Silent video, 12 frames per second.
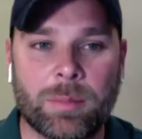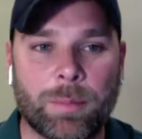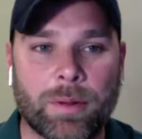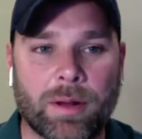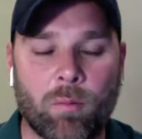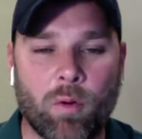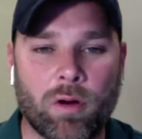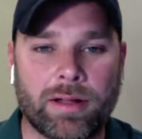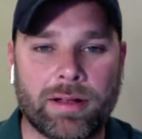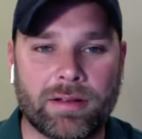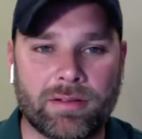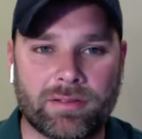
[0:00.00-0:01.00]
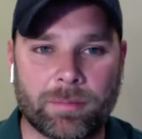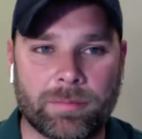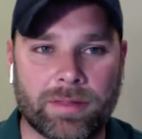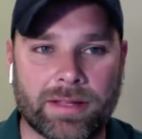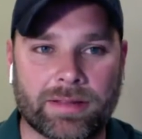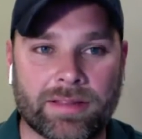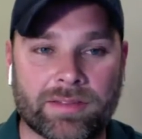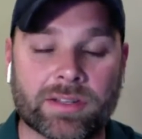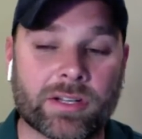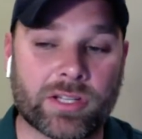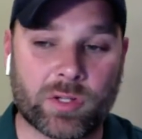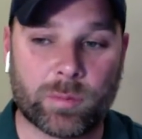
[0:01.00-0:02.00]
but I want something that's going
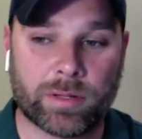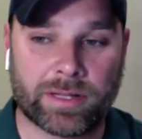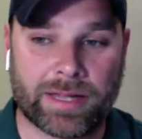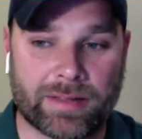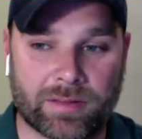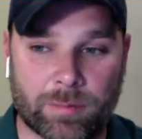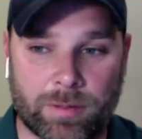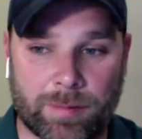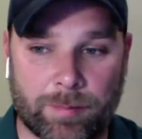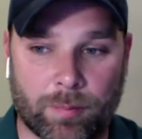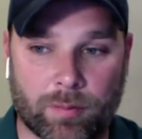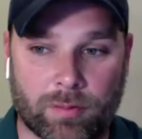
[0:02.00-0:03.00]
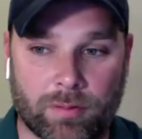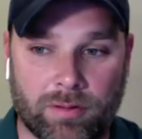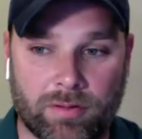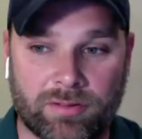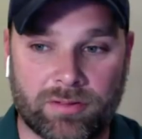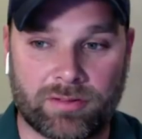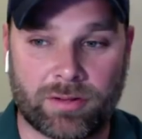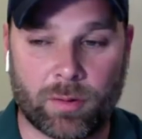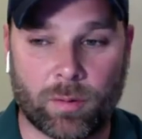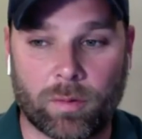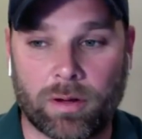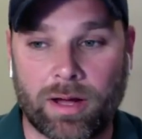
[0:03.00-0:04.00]
to humiliate the people.
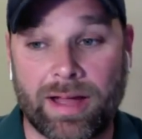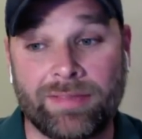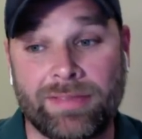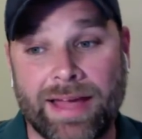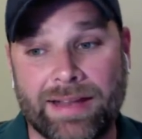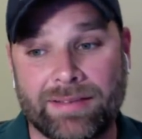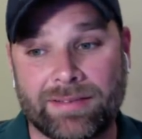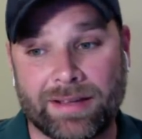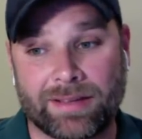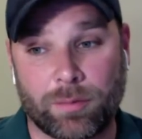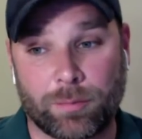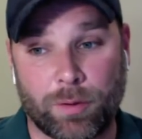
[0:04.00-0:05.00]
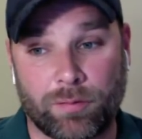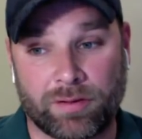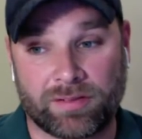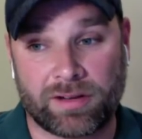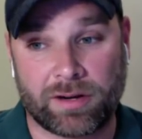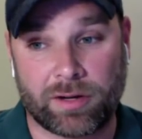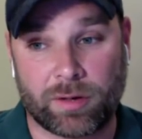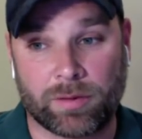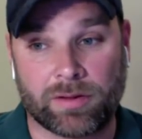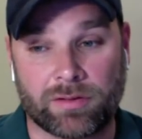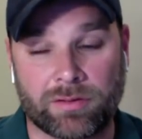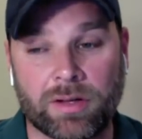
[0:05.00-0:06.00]
So that's like the perfect scenario,
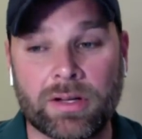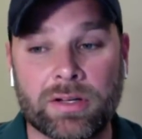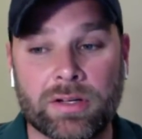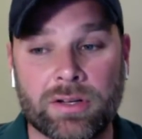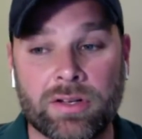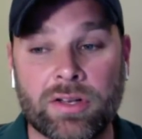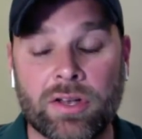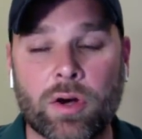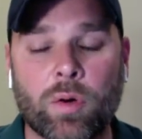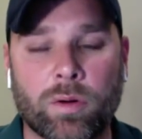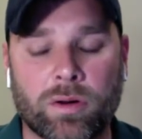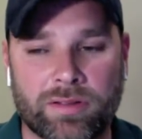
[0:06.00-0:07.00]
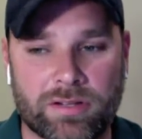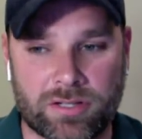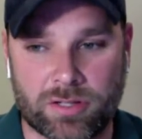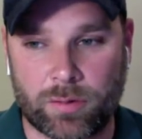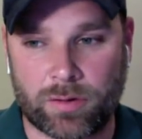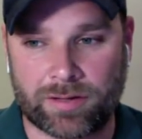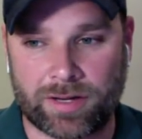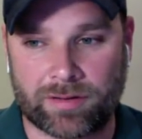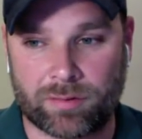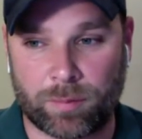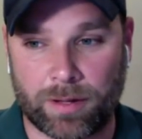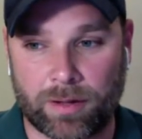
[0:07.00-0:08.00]
because no one on this show knows how to
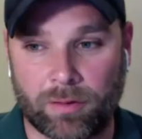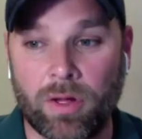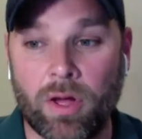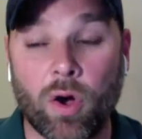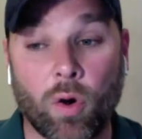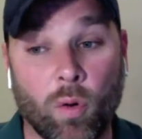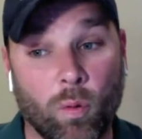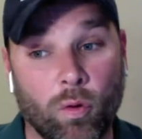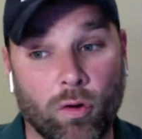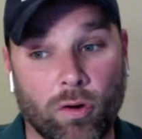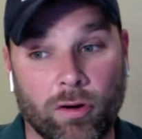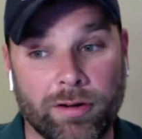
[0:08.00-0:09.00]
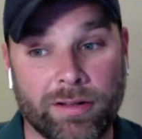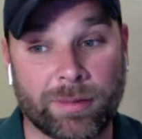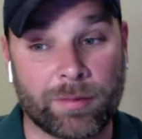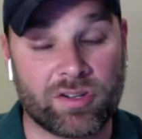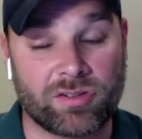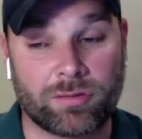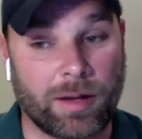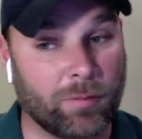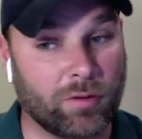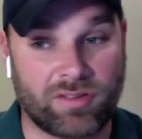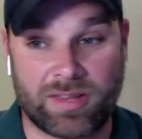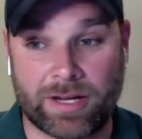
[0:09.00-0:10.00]
spell. Or I'm
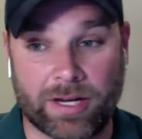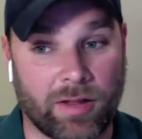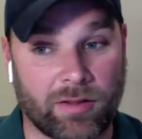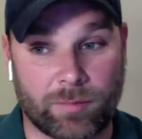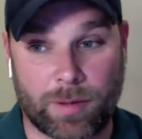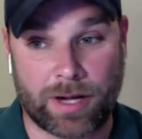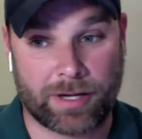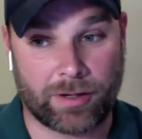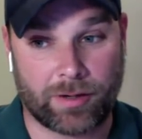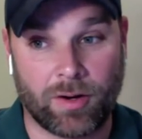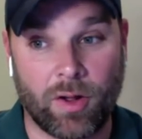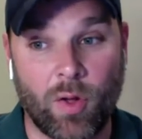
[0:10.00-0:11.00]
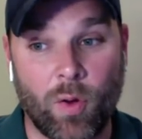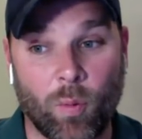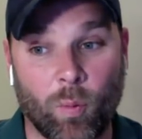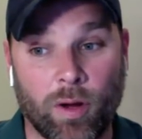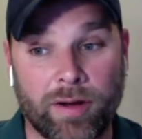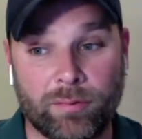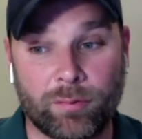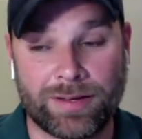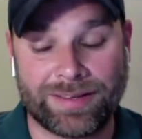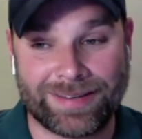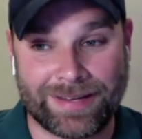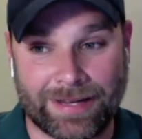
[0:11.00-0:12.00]
just thinking on the spot here. What if we
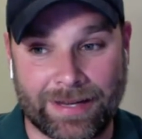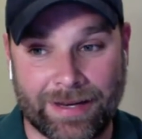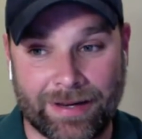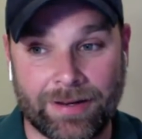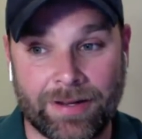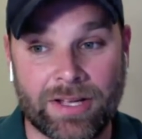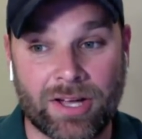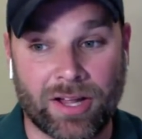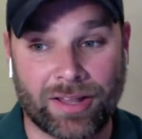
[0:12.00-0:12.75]
did a